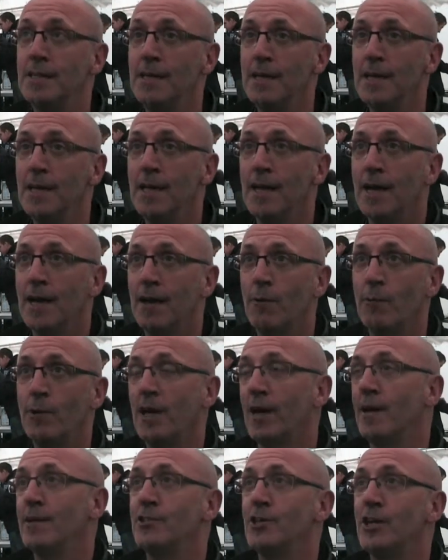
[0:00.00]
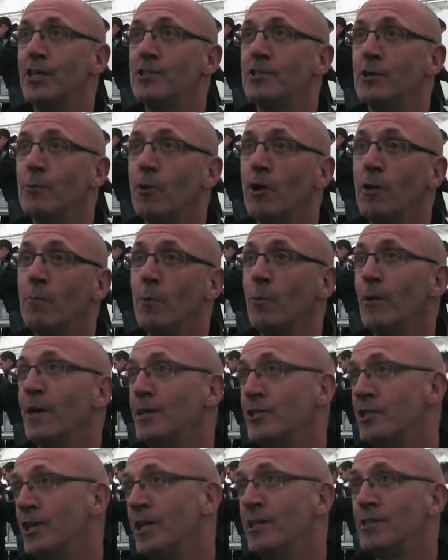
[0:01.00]
Uh, we can't change the world, but we
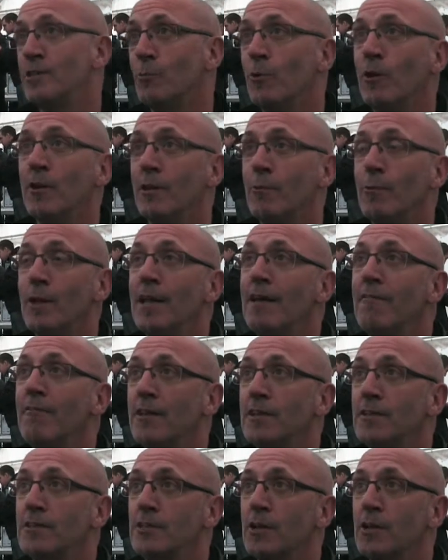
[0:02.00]
can change the world that we live in.